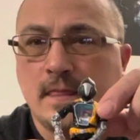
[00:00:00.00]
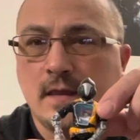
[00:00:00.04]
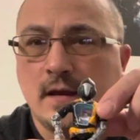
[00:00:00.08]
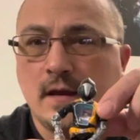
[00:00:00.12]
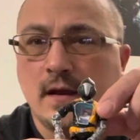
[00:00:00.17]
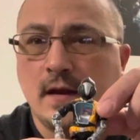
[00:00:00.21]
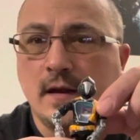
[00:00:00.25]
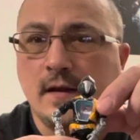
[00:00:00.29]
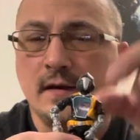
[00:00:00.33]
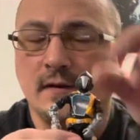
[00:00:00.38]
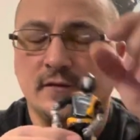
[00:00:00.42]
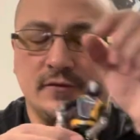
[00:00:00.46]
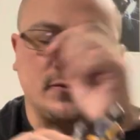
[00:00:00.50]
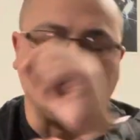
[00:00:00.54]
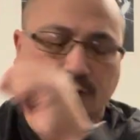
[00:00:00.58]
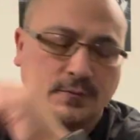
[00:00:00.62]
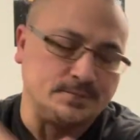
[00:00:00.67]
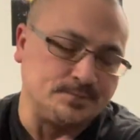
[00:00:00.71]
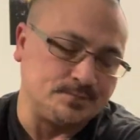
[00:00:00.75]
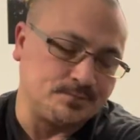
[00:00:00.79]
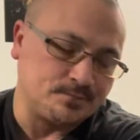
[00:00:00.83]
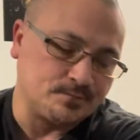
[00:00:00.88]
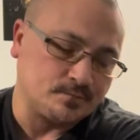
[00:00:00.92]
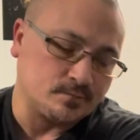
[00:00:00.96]
on it. So
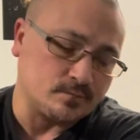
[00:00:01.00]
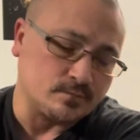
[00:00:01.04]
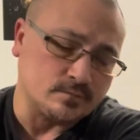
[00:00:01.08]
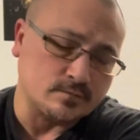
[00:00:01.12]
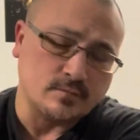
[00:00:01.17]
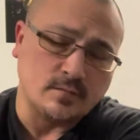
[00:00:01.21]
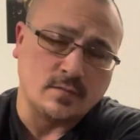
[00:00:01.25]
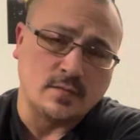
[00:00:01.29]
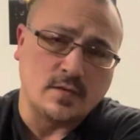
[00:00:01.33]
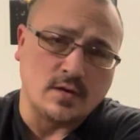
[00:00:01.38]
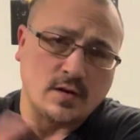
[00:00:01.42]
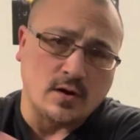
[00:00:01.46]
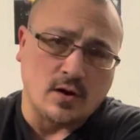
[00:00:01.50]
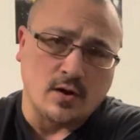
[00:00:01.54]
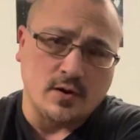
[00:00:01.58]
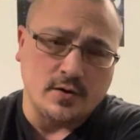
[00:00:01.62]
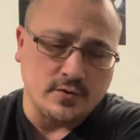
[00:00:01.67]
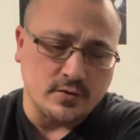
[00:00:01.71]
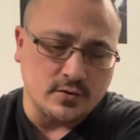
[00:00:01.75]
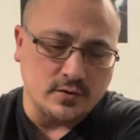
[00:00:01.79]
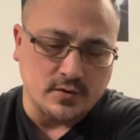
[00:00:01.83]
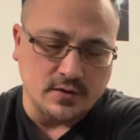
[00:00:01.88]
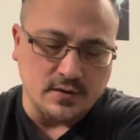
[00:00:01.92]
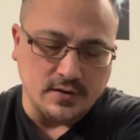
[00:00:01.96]
all
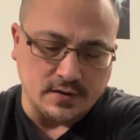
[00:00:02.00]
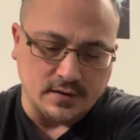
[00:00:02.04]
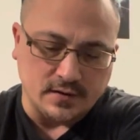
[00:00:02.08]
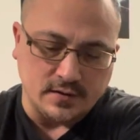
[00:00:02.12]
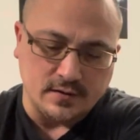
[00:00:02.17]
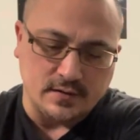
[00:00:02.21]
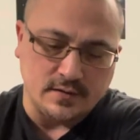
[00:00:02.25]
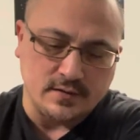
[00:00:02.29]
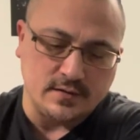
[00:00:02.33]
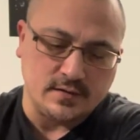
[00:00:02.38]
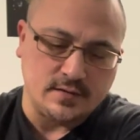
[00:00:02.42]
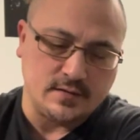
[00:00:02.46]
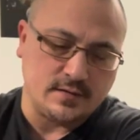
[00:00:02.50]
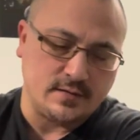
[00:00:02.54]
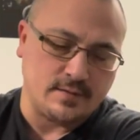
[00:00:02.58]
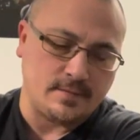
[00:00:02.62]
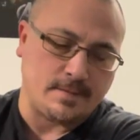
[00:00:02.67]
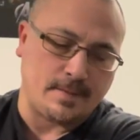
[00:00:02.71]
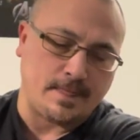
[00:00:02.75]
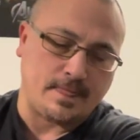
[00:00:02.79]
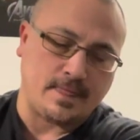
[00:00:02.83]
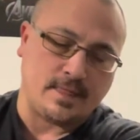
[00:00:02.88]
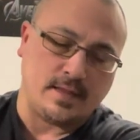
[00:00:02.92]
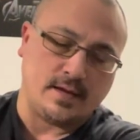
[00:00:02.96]
you're gonna need
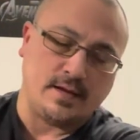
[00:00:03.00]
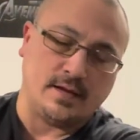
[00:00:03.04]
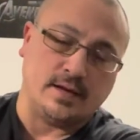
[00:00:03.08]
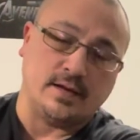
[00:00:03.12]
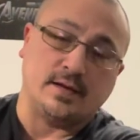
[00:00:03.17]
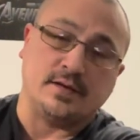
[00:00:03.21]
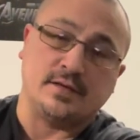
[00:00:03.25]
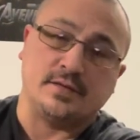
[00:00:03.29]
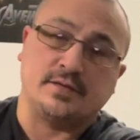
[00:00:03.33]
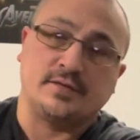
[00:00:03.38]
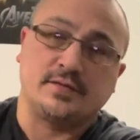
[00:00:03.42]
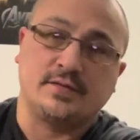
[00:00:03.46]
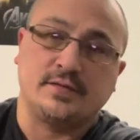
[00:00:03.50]
is